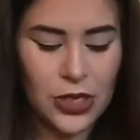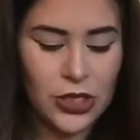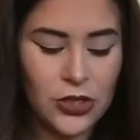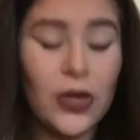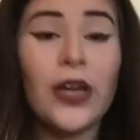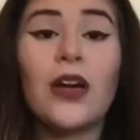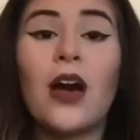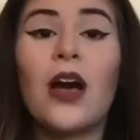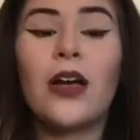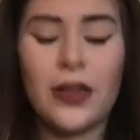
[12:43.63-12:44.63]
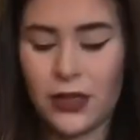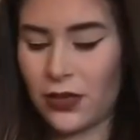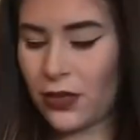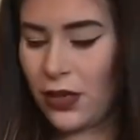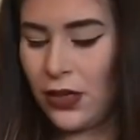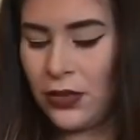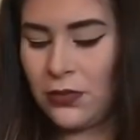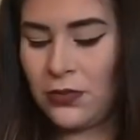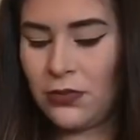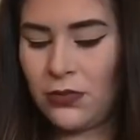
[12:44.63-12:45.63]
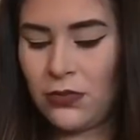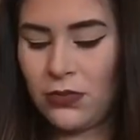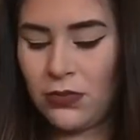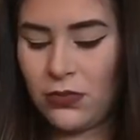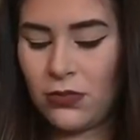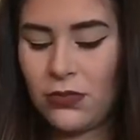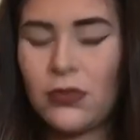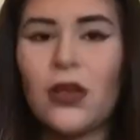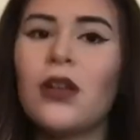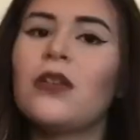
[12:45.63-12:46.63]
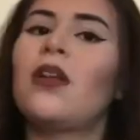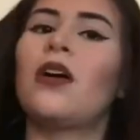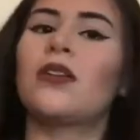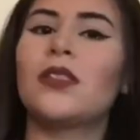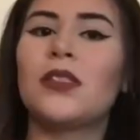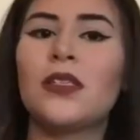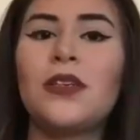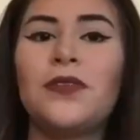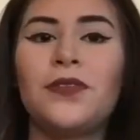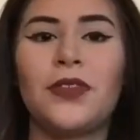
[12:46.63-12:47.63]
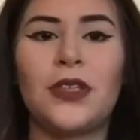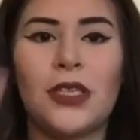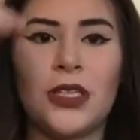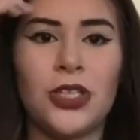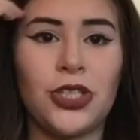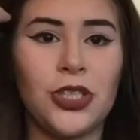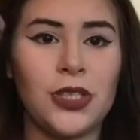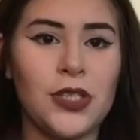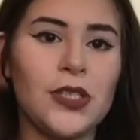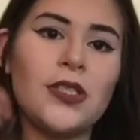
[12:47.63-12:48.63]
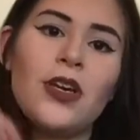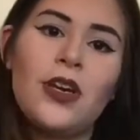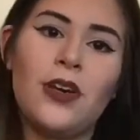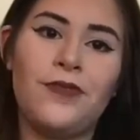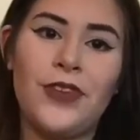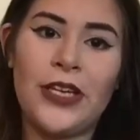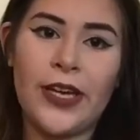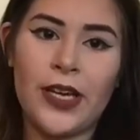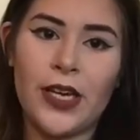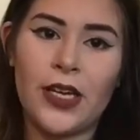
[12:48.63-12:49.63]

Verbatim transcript: So I got um, long sleeve uh, shirts, v-neck,